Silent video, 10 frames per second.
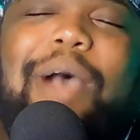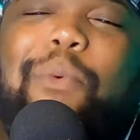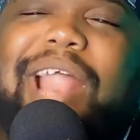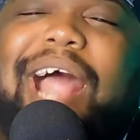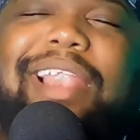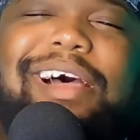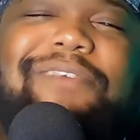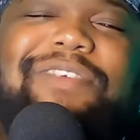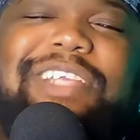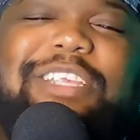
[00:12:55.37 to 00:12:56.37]
What I
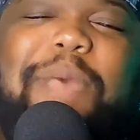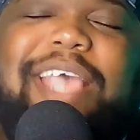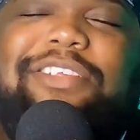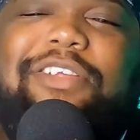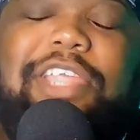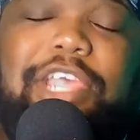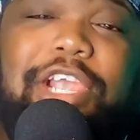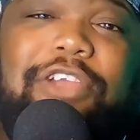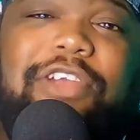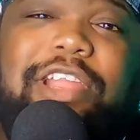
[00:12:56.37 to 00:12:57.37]
love is just based on the
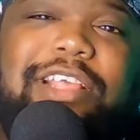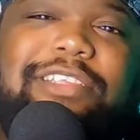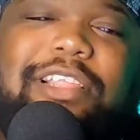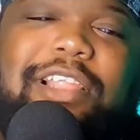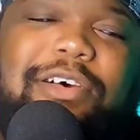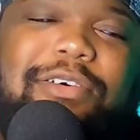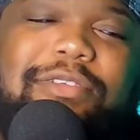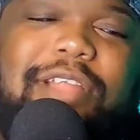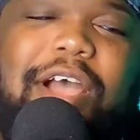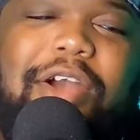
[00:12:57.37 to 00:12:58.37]
ingredients
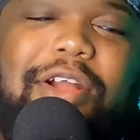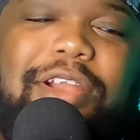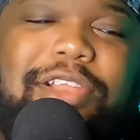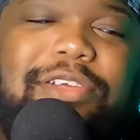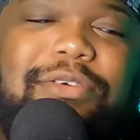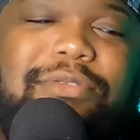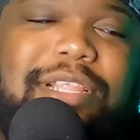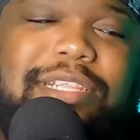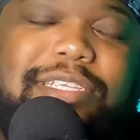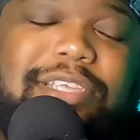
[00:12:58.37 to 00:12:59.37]
alone, I already knew
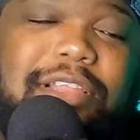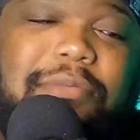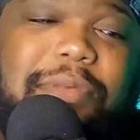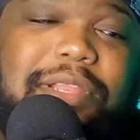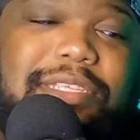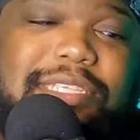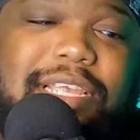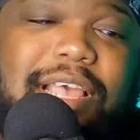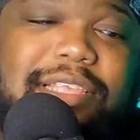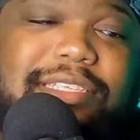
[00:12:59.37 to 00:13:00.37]
that this couldn't have been a
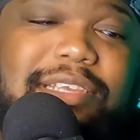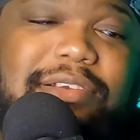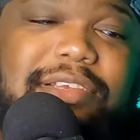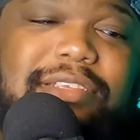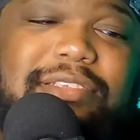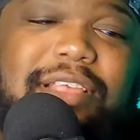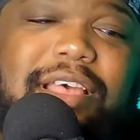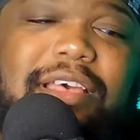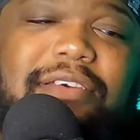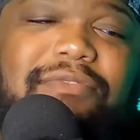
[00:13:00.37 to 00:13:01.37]
serious
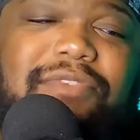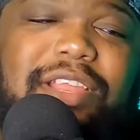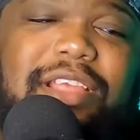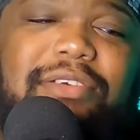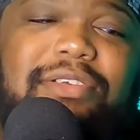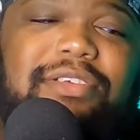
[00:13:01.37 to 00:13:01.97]
video.